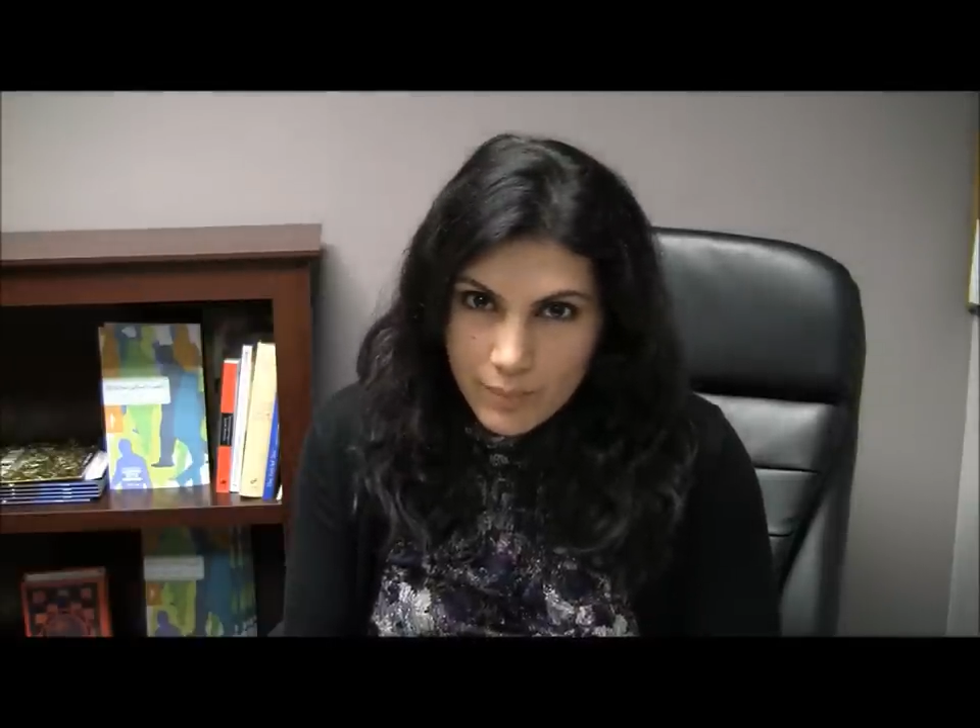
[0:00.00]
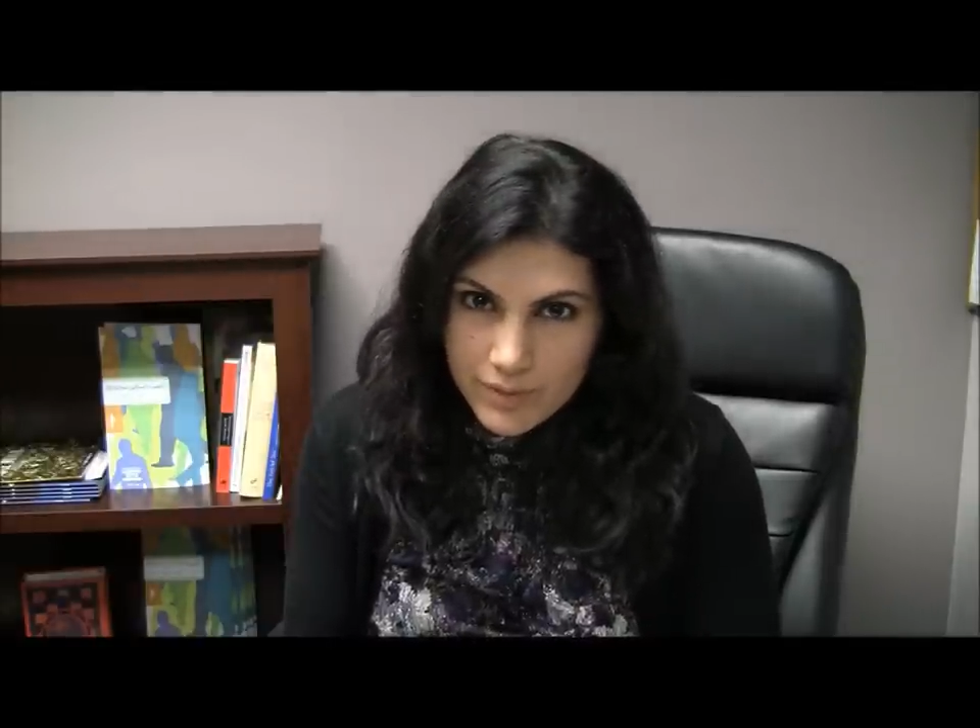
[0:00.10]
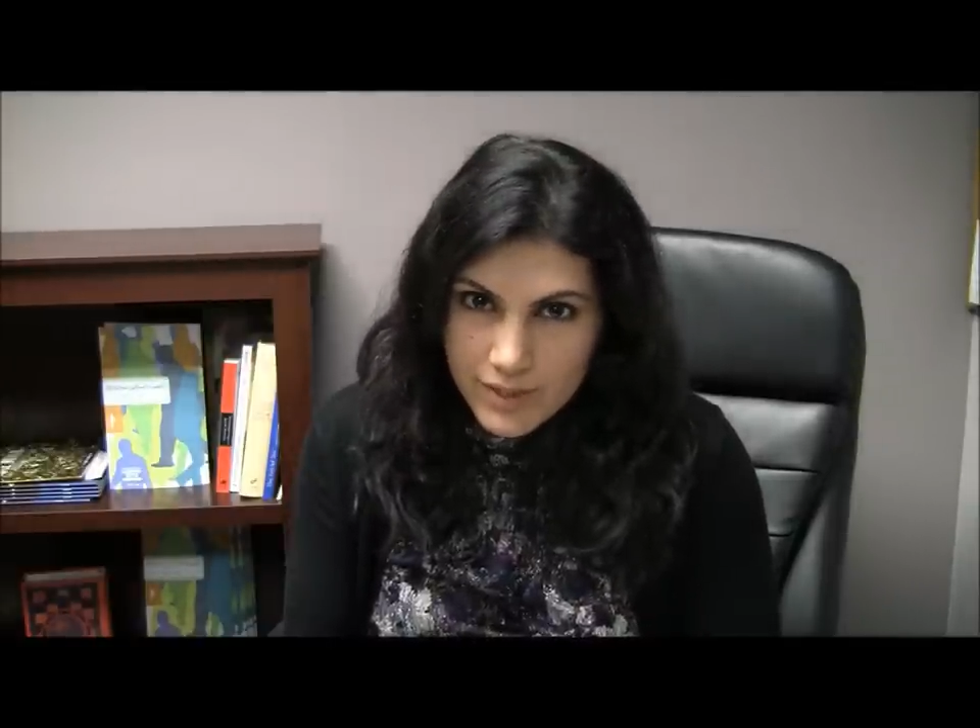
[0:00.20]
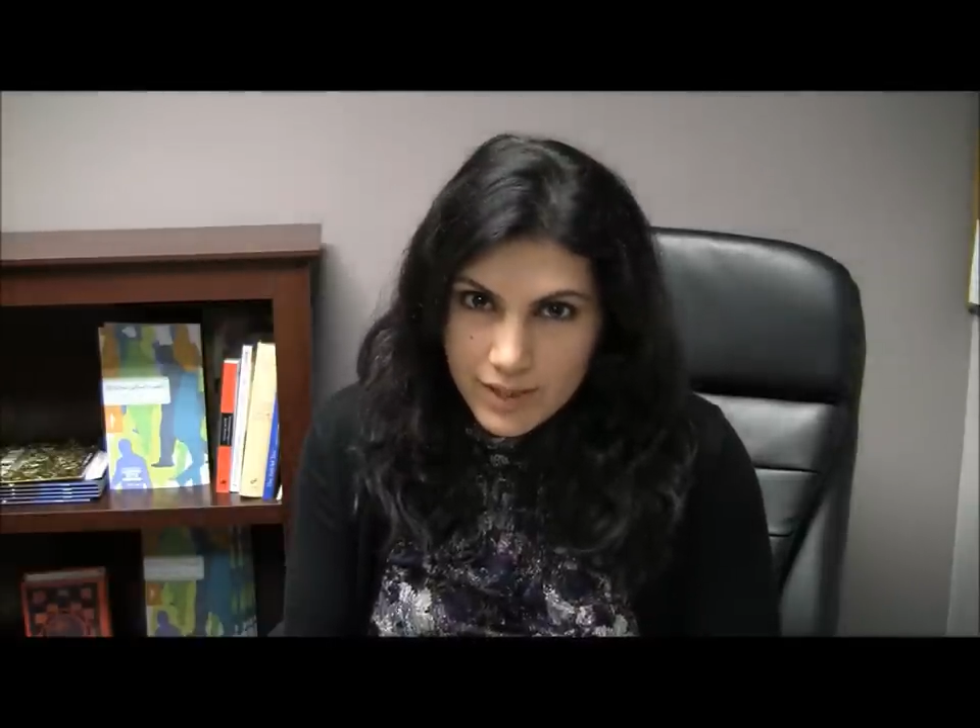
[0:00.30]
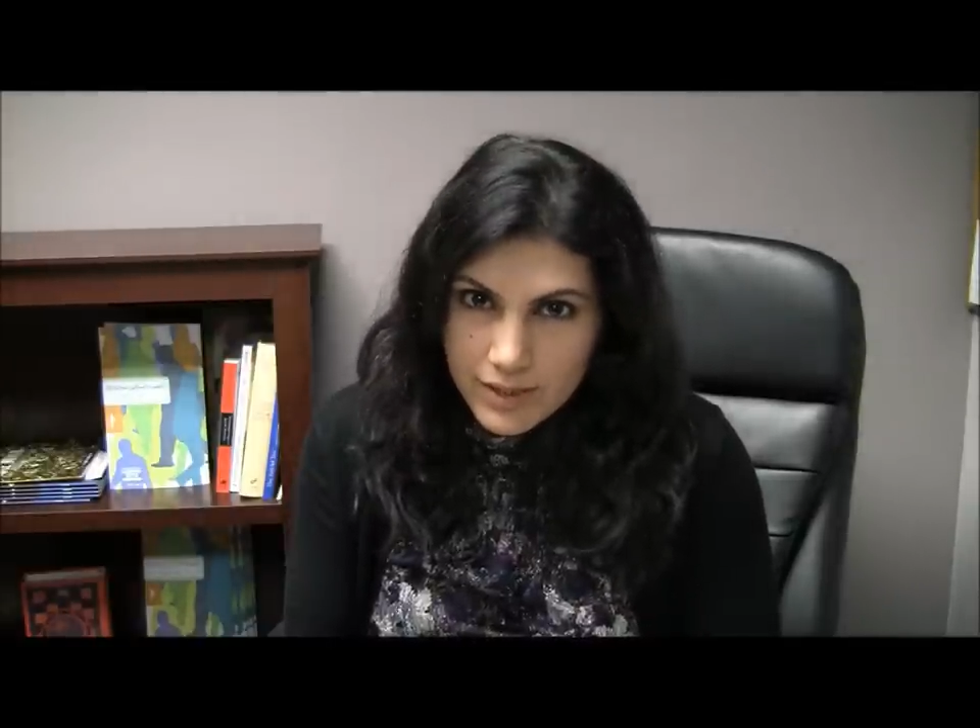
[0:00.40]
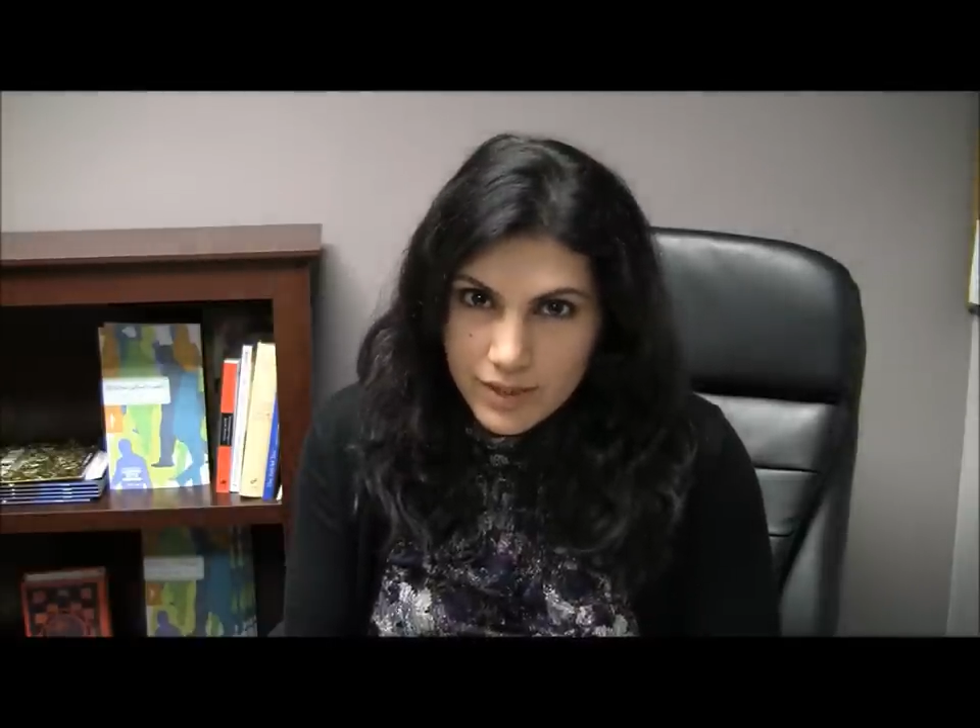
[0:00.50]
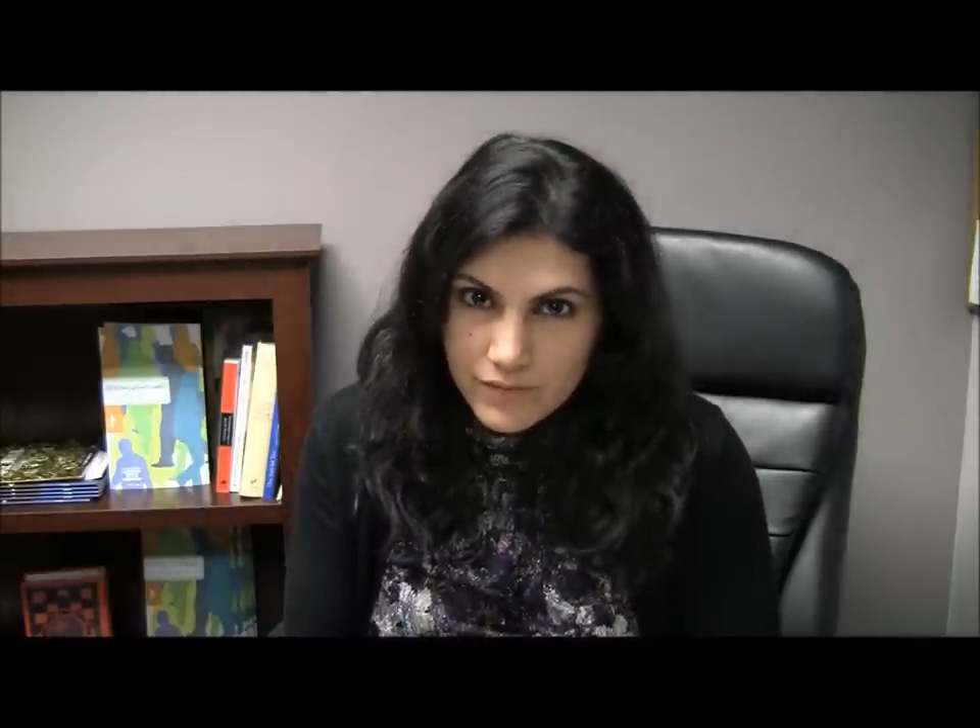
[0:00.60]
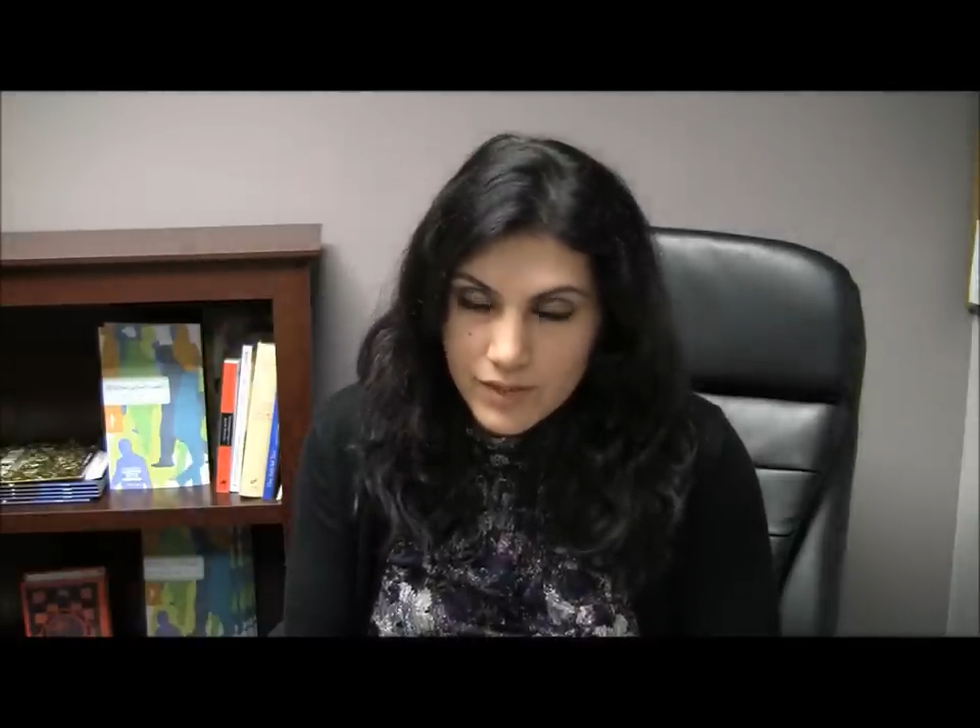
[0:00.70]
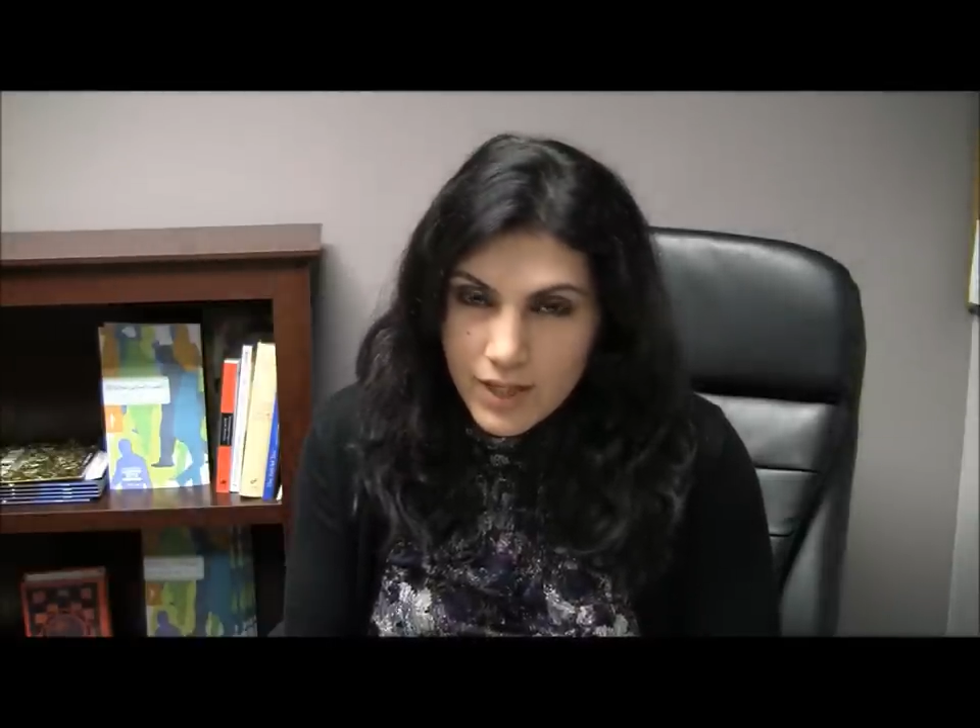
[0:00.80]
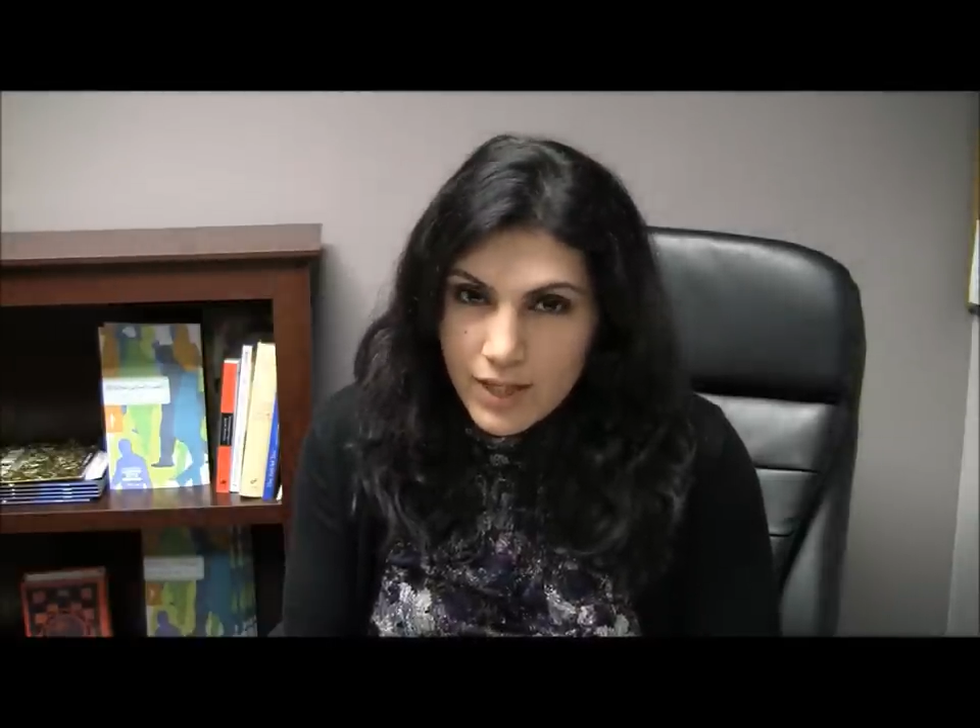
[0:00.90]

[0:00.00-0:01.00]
representatives.